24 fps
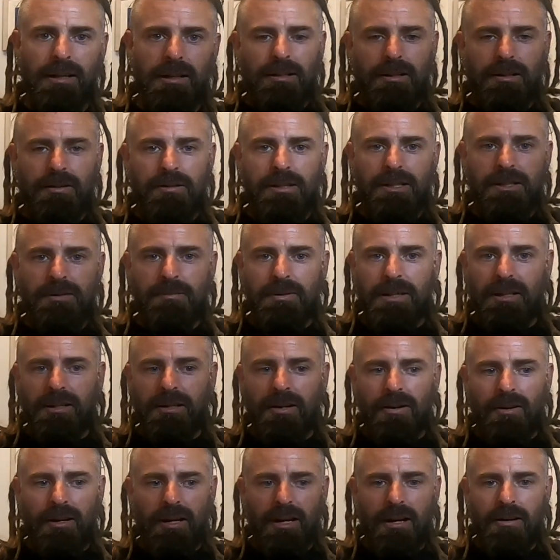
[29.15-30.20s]
Charisma
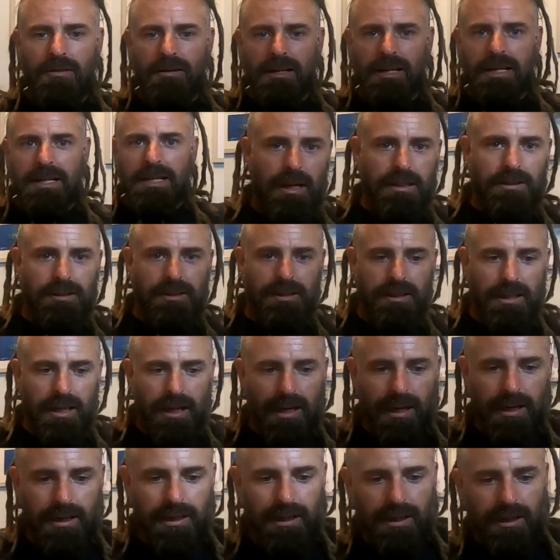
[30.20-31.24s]
Coyote
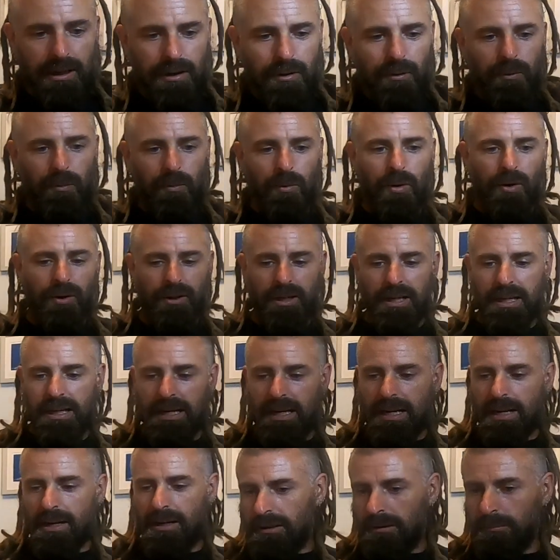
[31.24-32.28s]
SCA
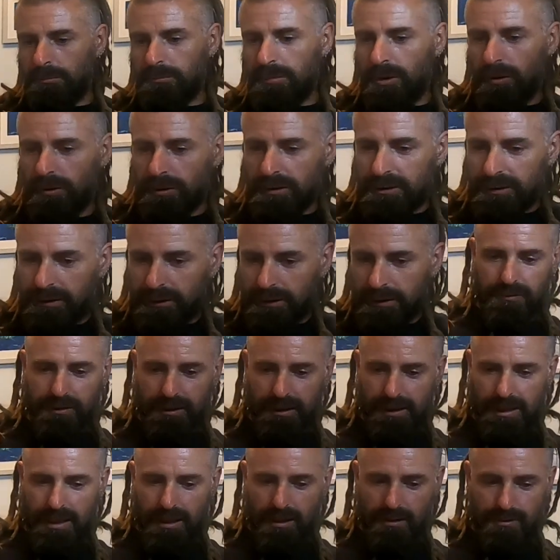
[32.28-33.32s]
1E unbox
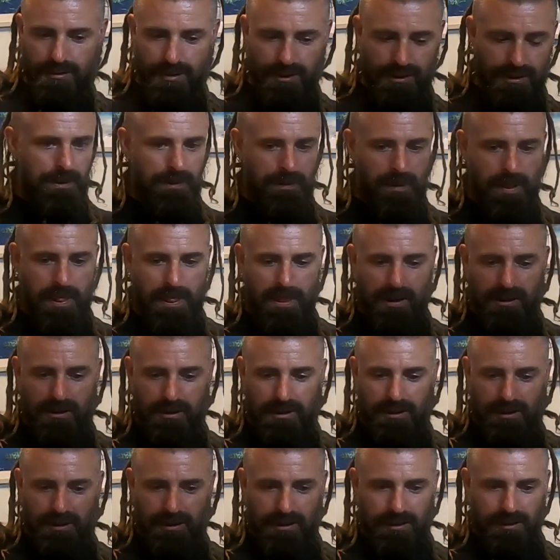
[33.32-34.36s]
video.
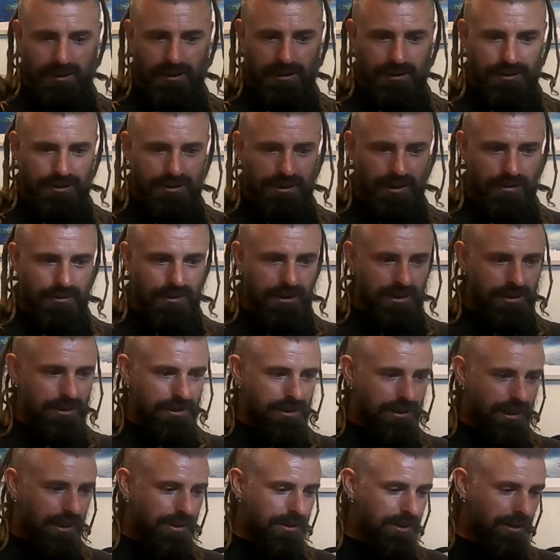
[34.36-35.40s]
So this
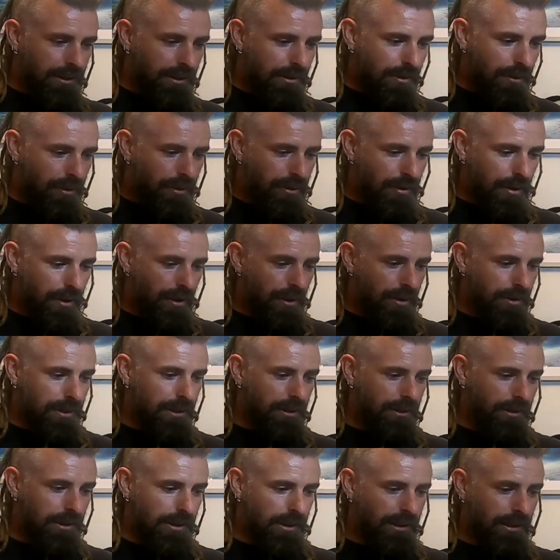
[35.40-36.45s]
is actually a third
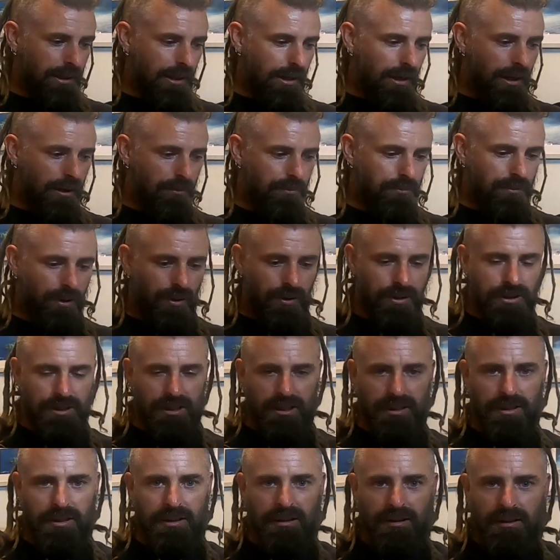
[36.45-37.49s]
in the
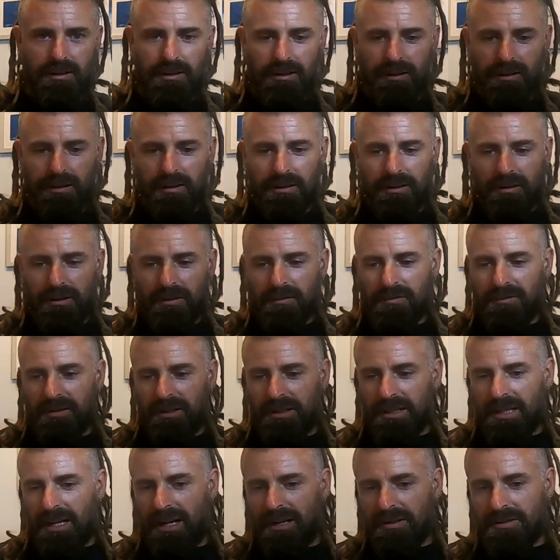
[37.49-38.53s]
unboxing
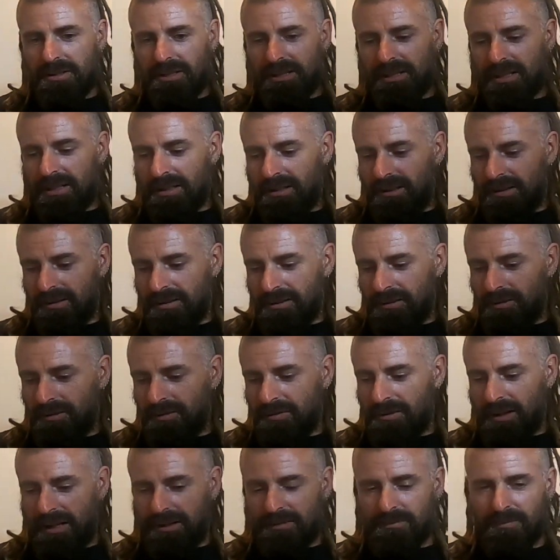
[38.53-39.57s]
videos.
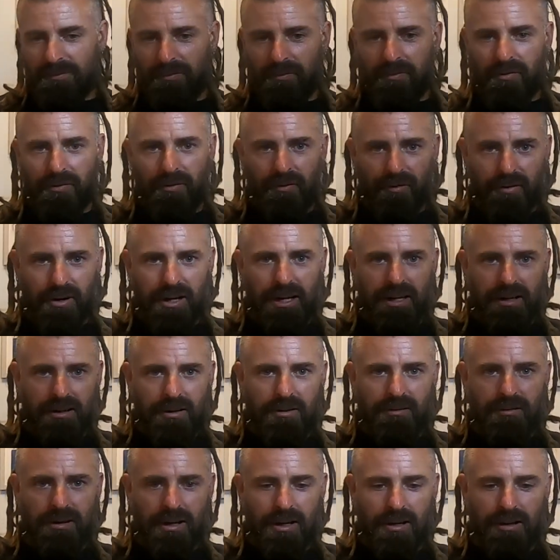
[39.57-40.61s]
We've had 3
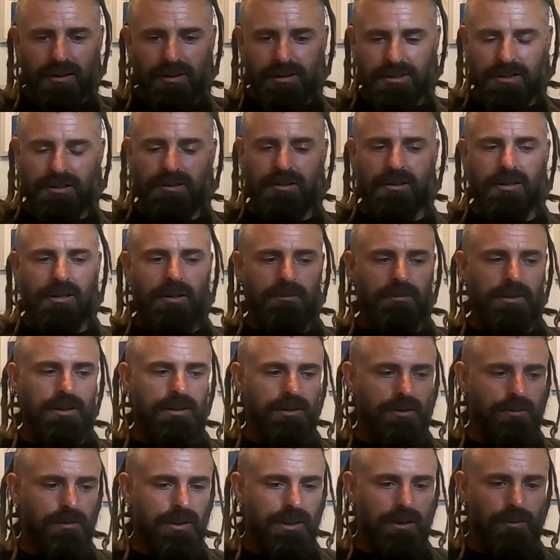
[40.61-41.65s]
new cars turn up
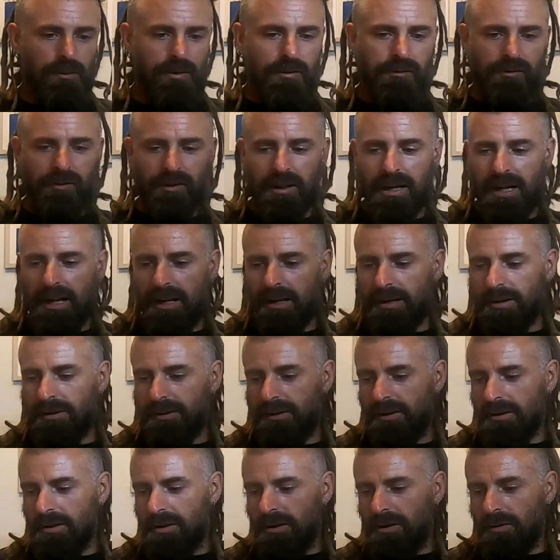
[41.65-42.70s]
this week, one for
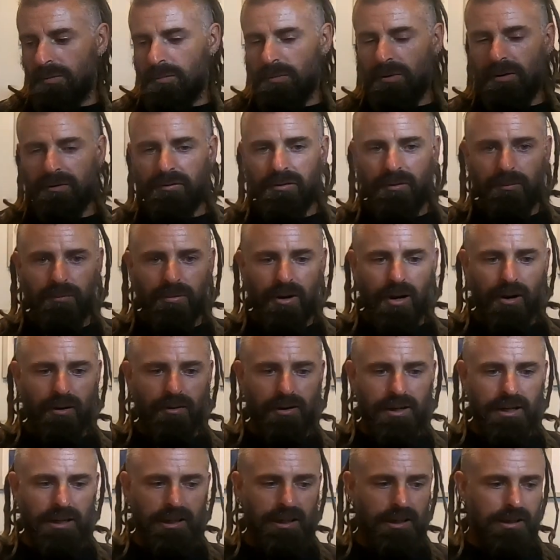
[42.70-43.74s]
Helen, one for
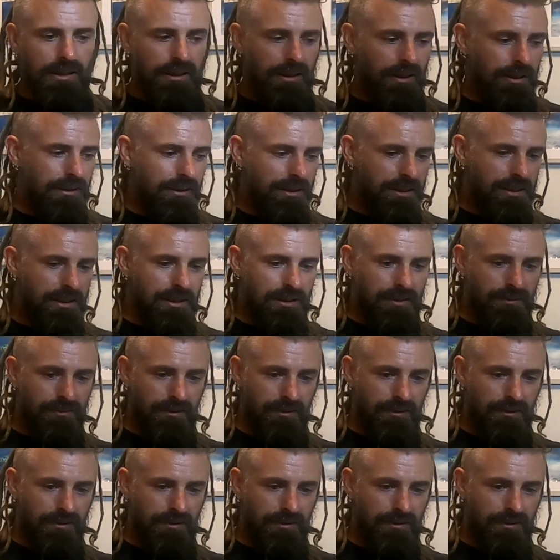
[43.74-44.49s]
Brody, and this is